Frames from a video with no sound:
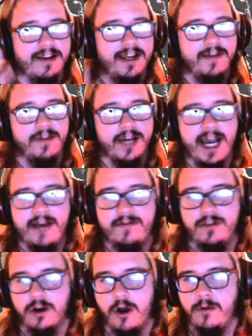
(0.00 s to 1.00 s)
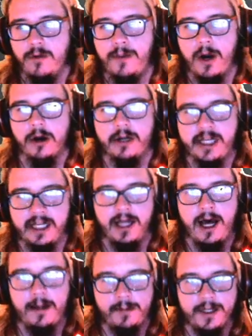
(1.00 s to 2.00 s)
even have their own party
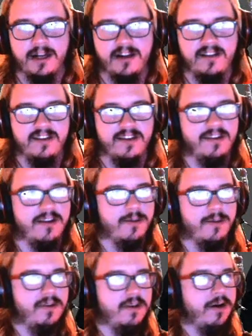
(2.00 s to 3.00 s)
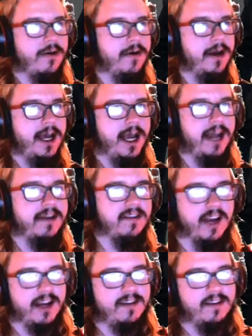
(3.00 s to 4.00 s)
lobbying system, so it's
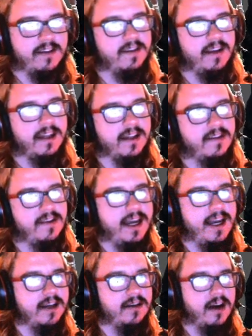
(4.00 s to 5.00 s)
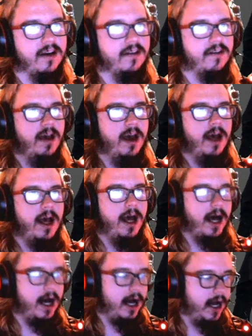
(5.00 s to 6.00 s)
nice to see that Stadia does.
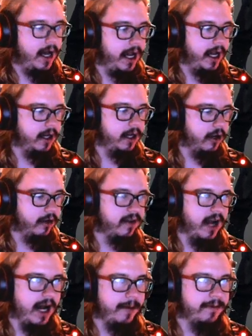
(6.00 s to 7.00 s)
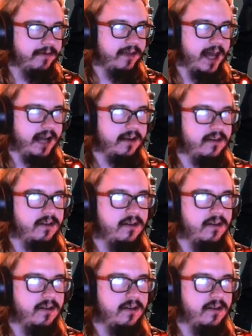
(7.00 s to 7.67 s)
And on top of that,